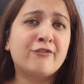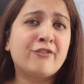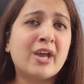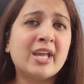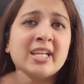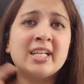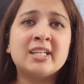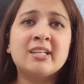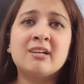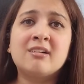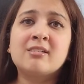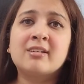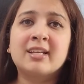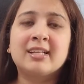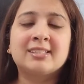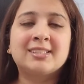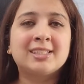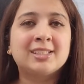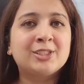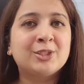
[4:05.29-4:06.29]
Very rare
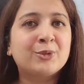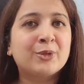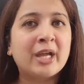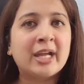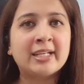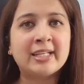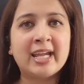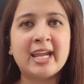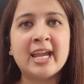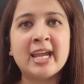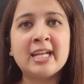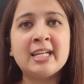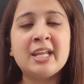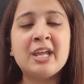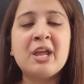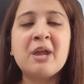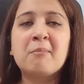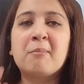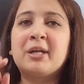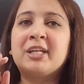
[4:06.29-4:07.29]
cases you get 8,
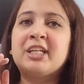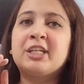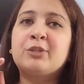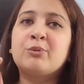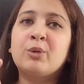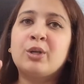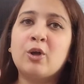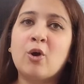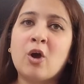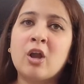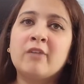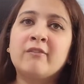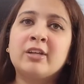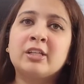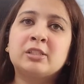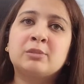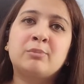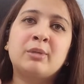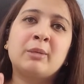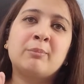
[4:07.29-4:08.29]
but it will
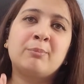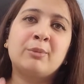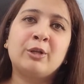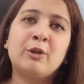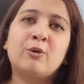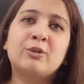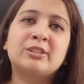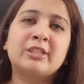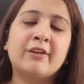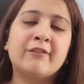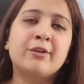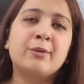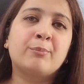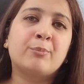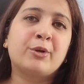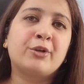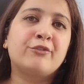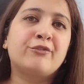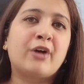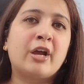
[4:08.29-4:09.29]
always be below
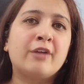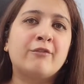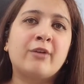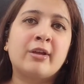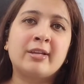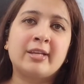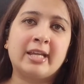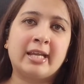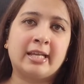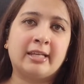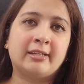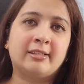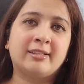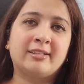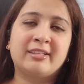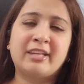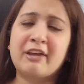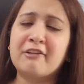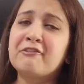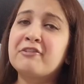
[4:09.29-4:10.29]
7.5 and 8,
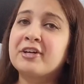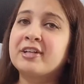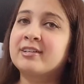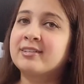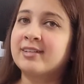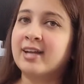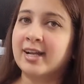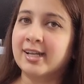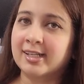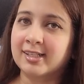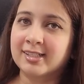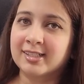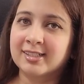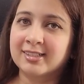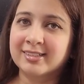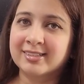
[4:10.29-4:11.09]
never a 9.